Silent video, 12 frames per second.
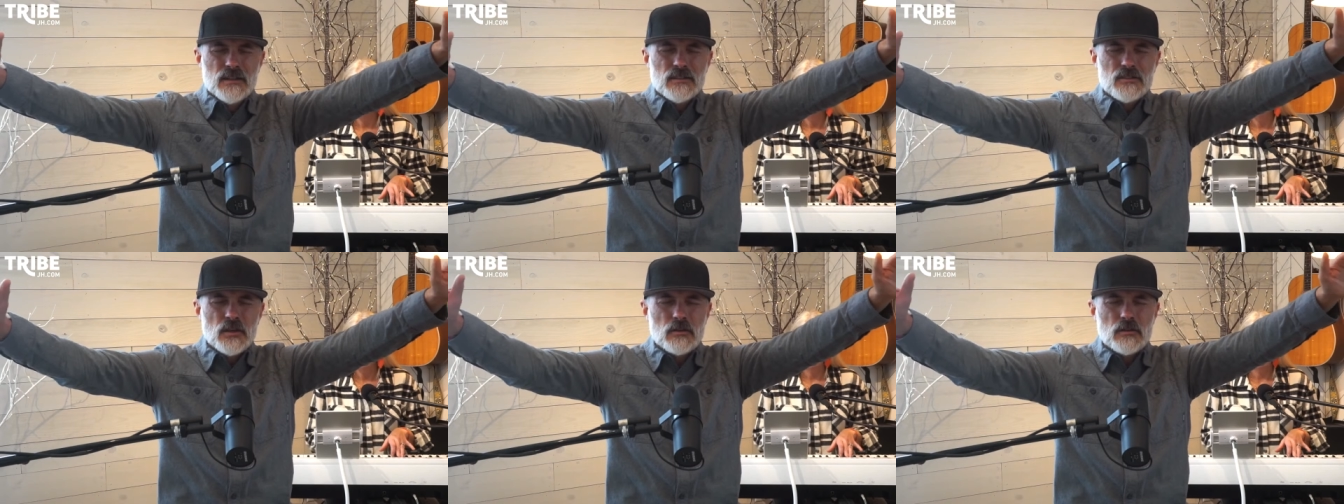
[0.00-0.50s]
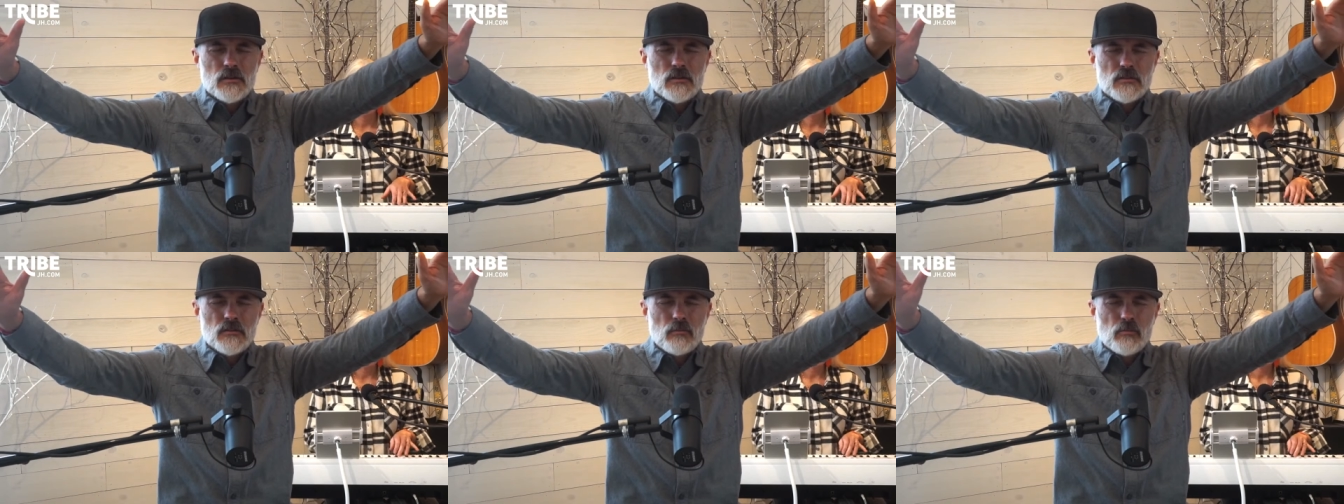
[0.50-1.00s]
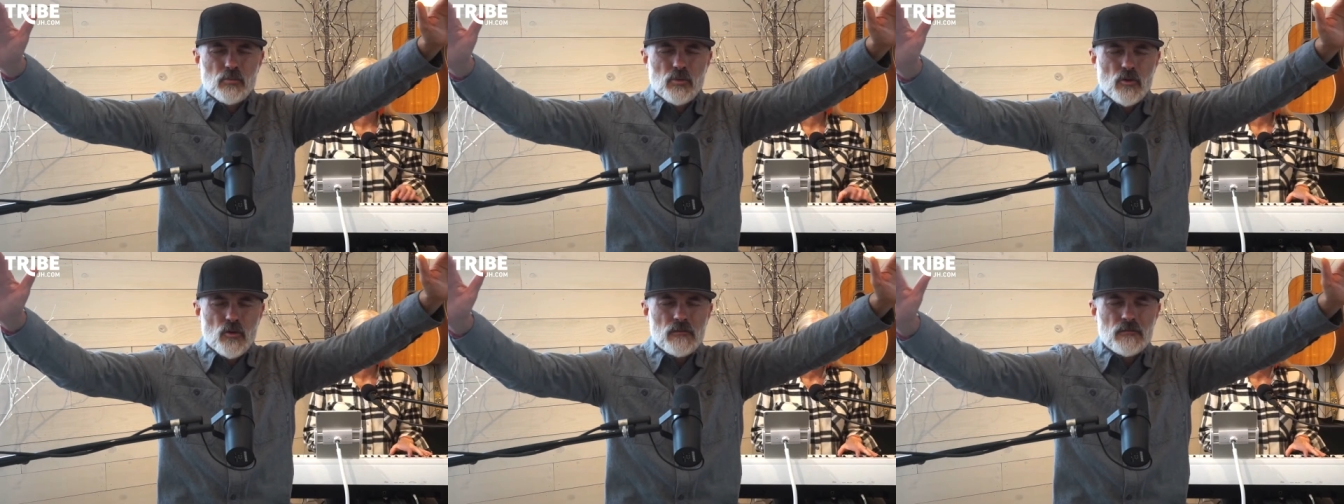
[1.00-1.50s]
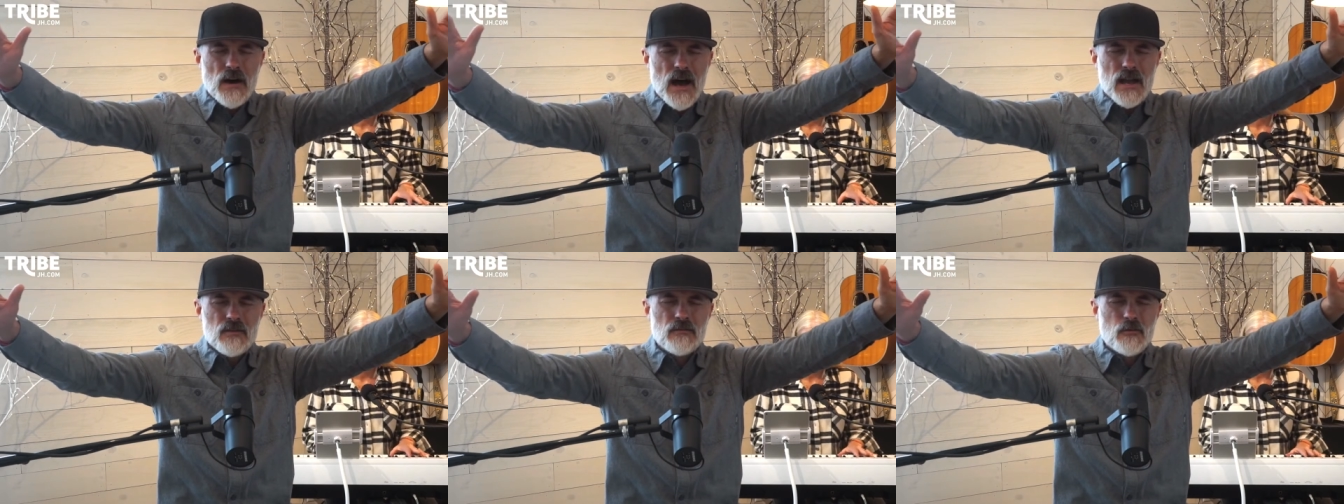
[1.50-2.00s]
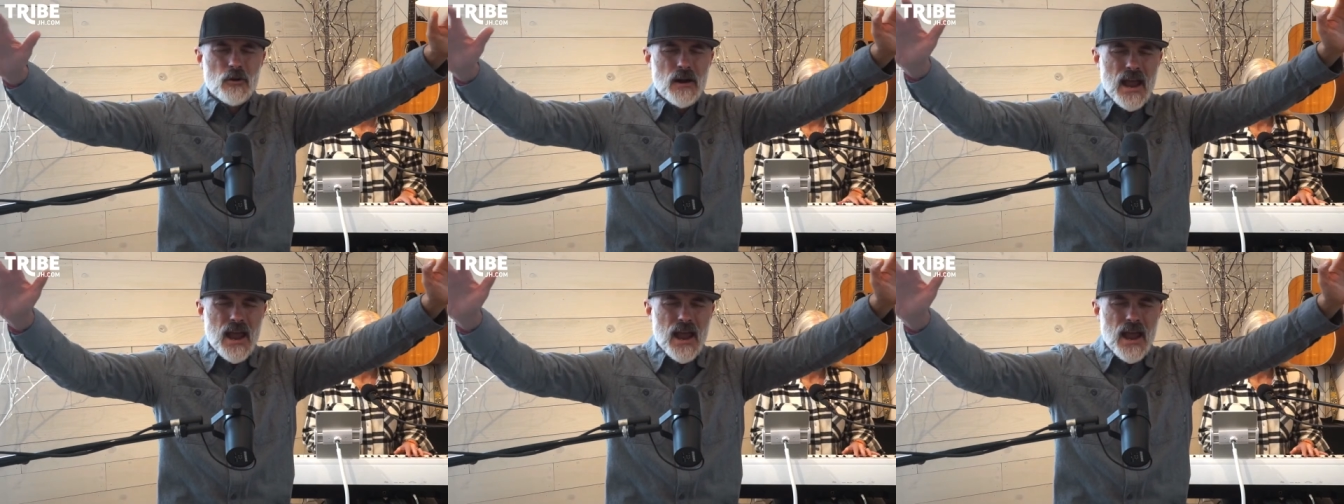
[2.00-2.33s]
to provide for